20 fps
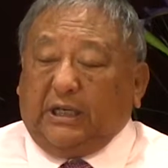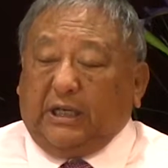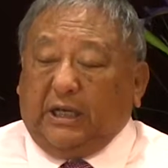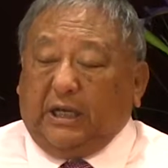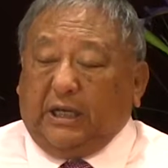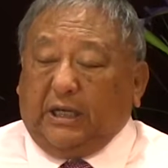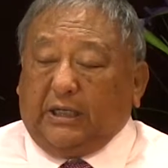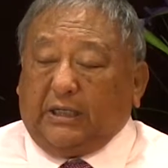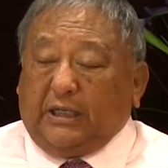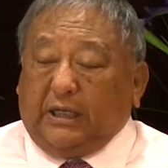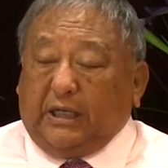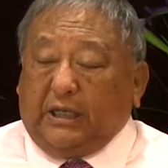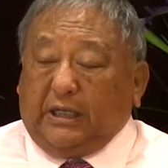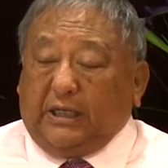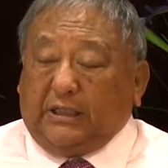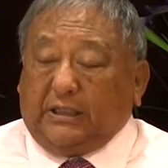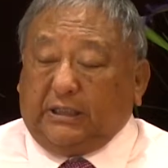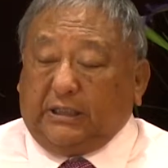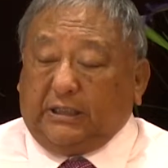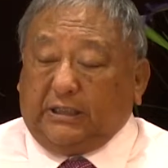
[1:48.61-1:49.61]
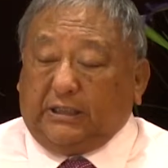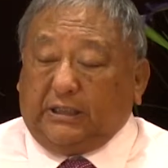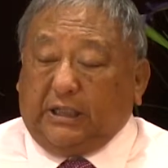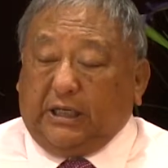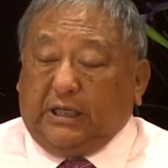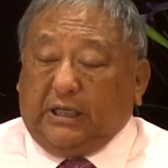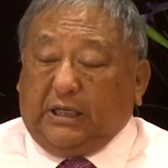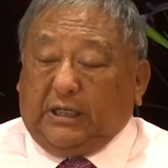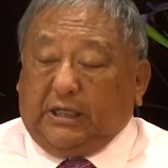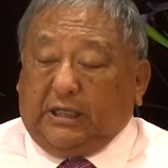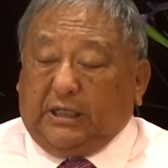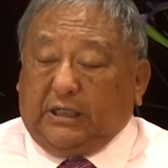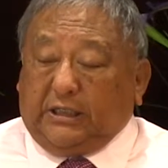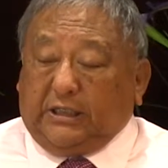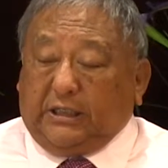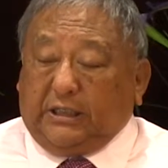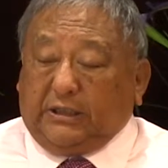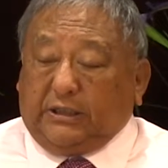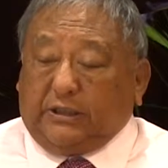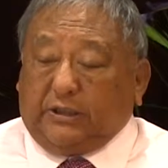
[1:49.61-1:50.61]
and it is
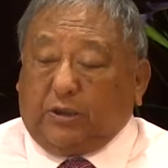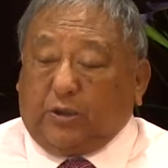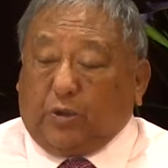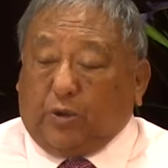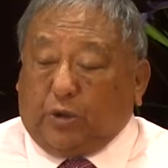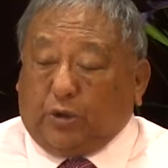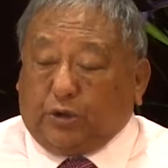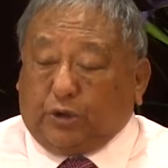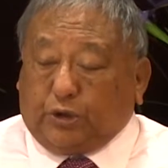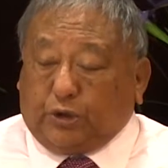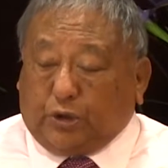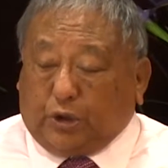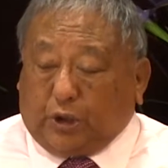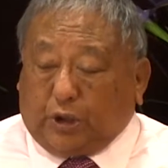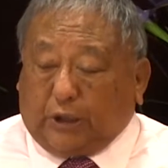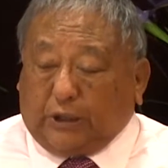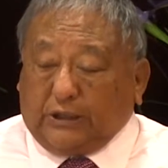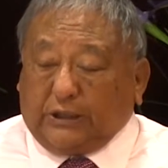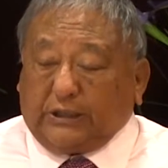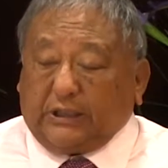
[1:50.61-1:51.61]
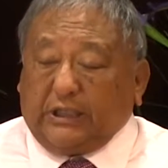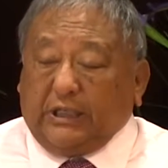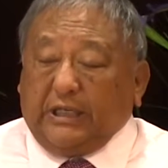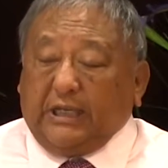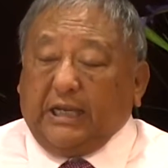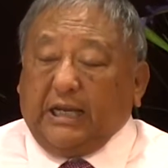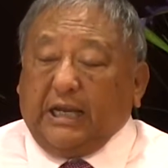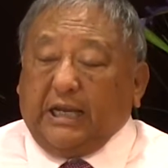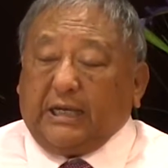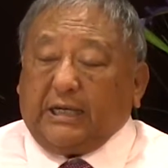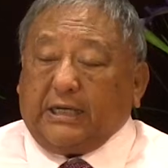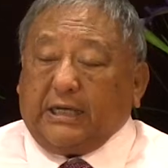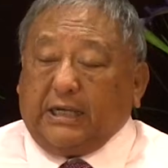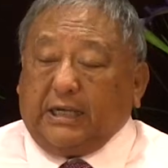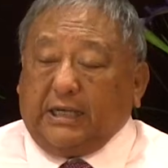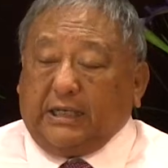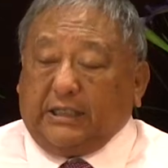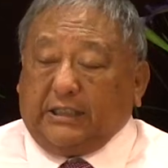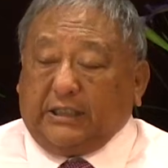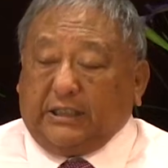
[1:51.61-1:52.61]
it is source and
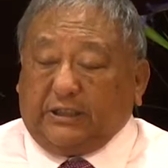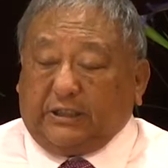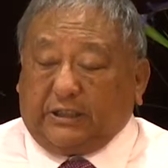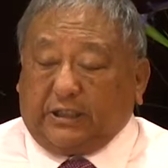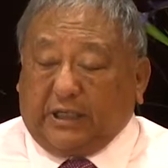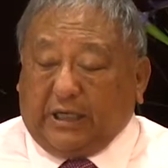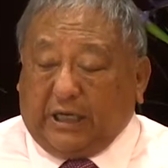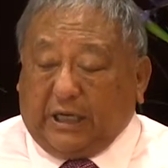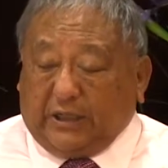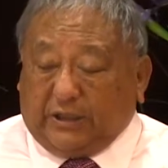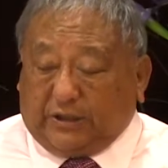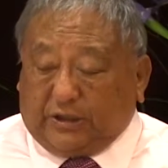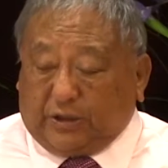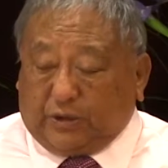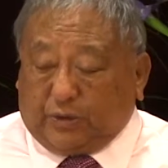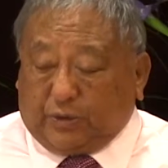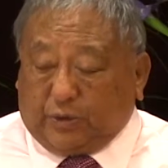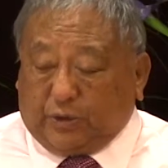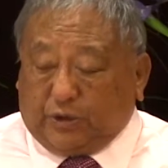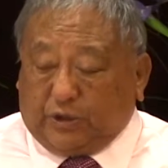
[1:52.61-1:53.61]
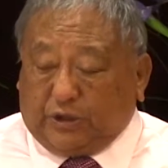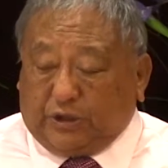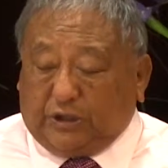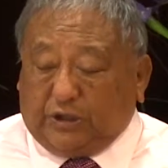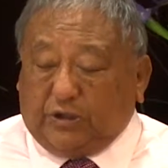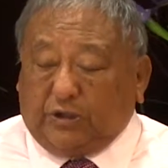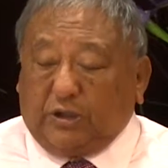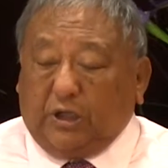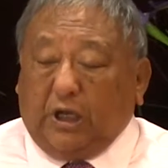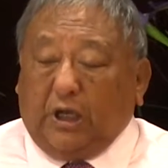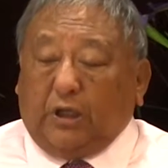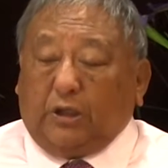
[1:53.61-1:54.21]
it is consequences.